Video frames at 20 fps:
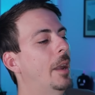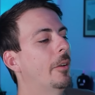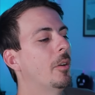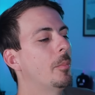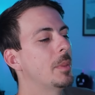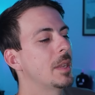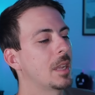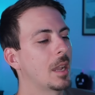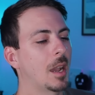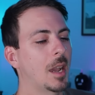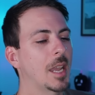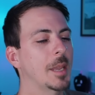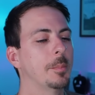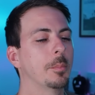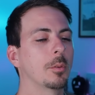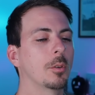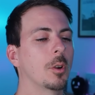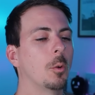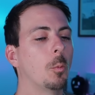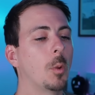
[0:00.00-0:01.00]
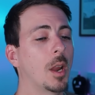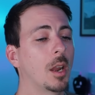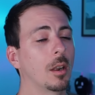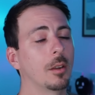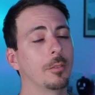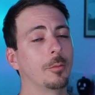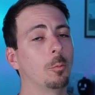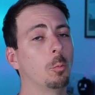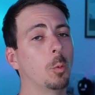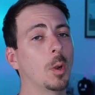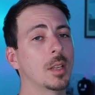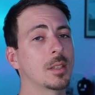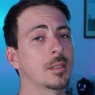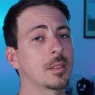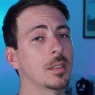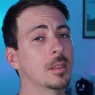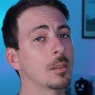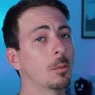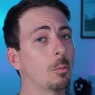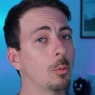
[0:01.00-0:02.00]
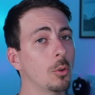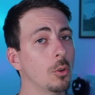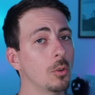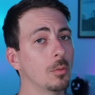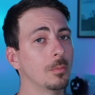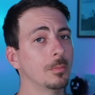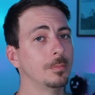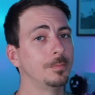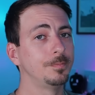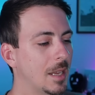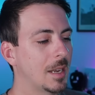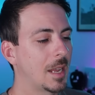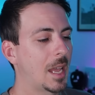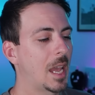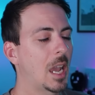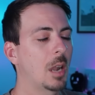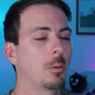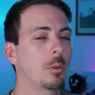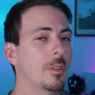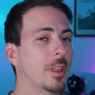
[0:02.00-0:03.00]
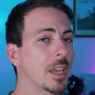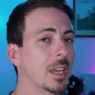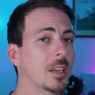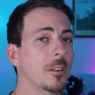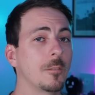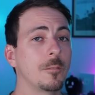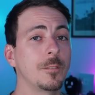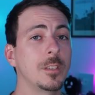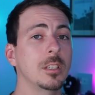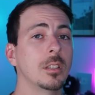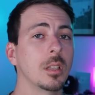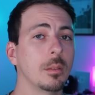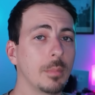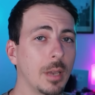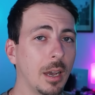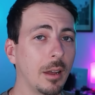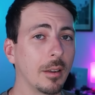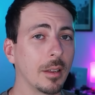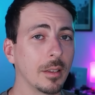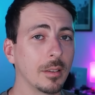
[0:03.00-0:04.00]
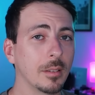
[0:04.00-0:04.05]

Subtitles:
I would be hyper aware of what's in the room and how are they going to feel about